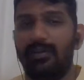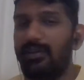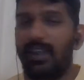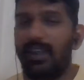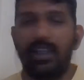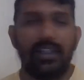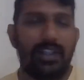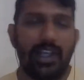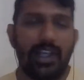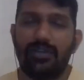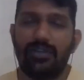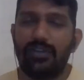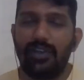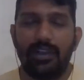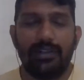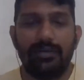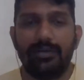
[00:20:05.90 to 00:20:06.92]
That's
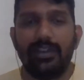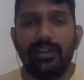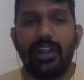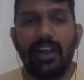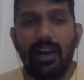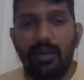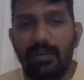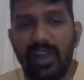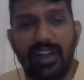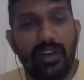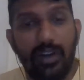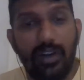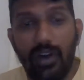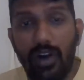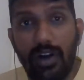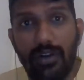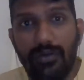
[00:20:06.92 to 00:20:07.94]
natural, but
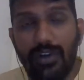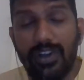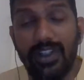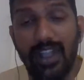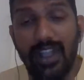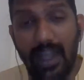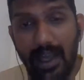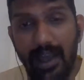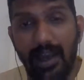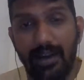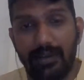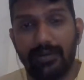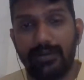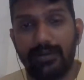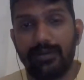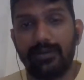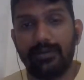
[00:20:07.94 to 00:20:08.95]
not what they
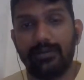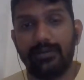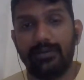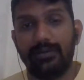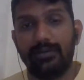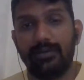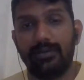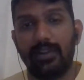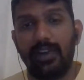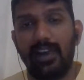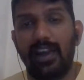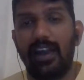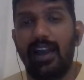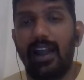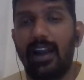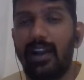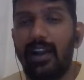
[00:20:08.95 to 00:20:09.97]
have.
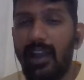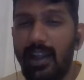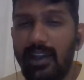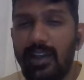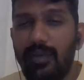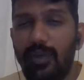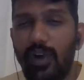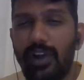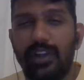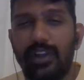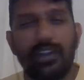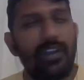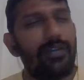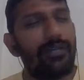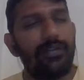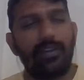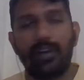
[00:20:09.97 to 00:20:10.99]
At any point,
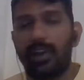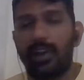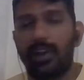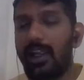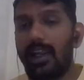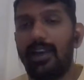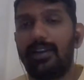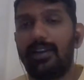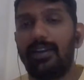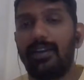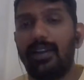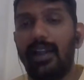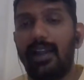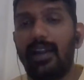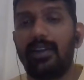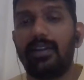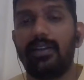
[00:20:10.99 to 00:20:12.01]
they forget
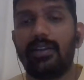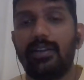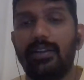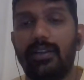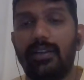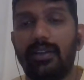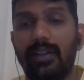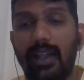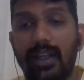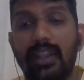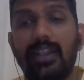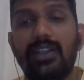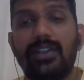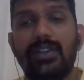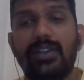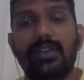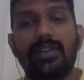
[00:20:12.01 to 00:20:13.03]
that that
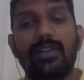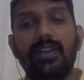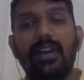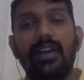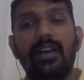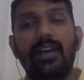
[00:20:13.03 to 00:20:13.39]
is